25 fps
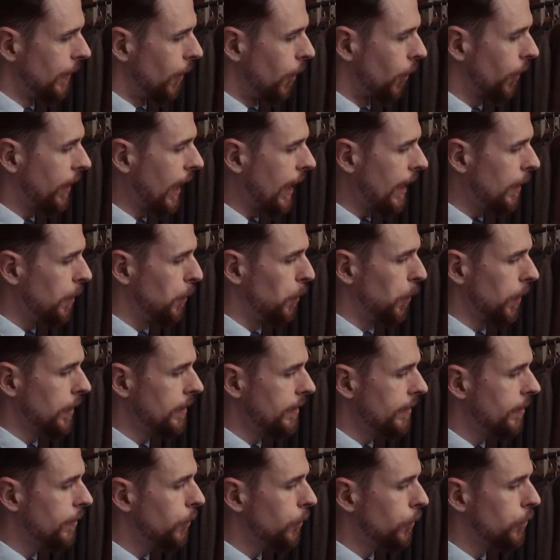Okay, what
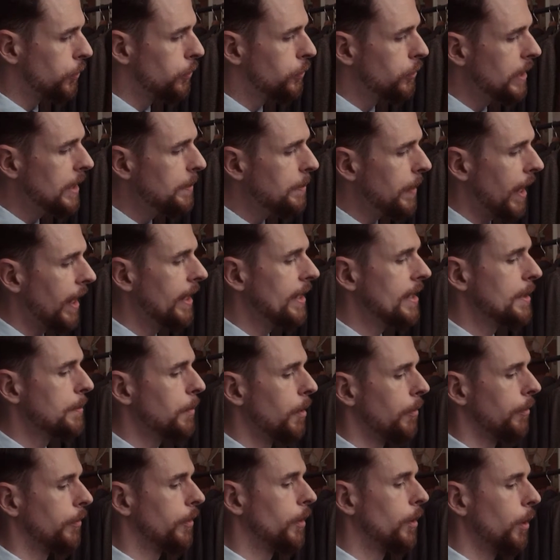is your dream
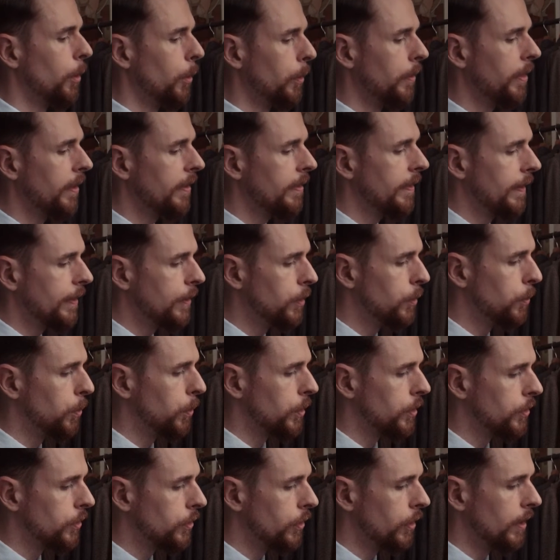item of clothing that you
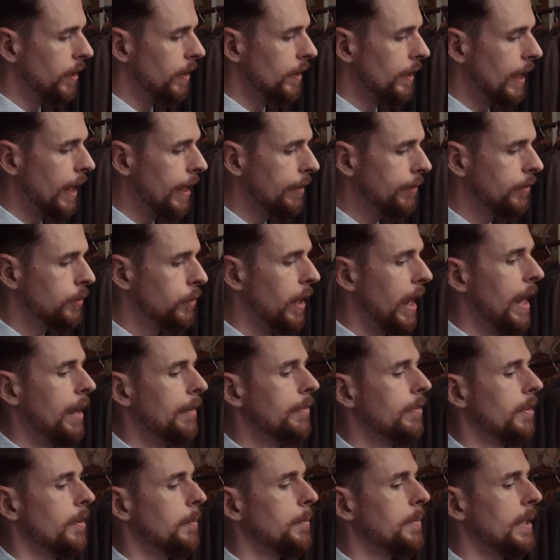would love to
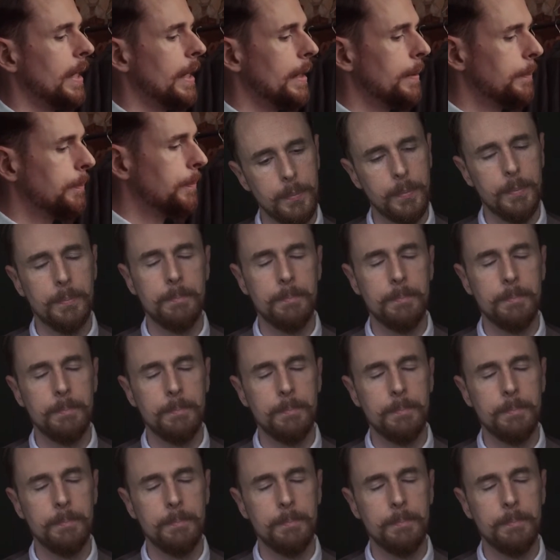have someday?